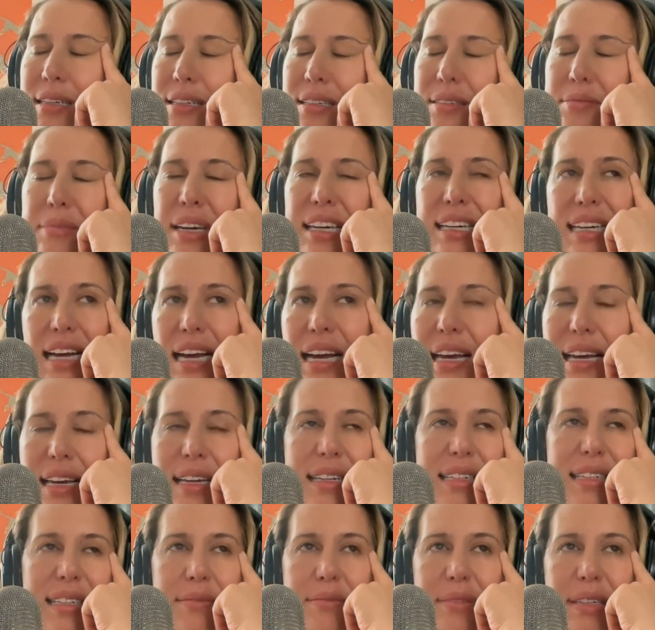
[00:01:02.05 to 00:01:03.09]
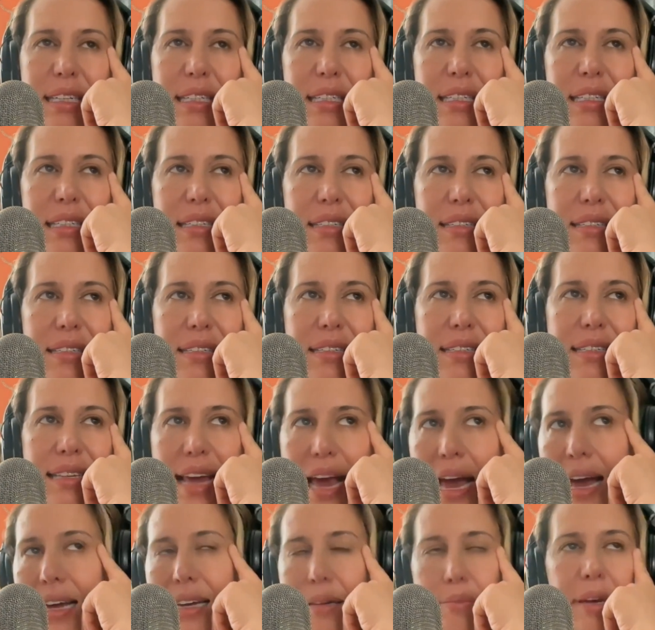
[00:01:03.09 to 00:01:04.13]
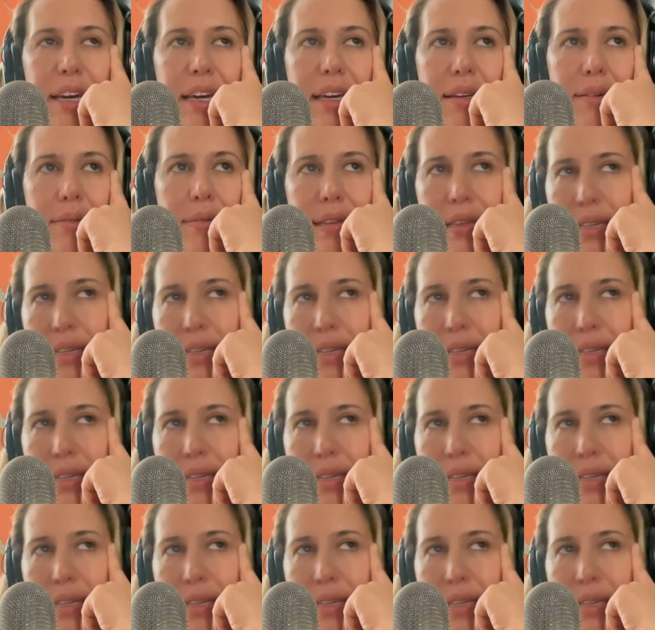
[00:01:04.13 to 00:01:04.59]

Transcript: oh my God, I mean, just gag me with a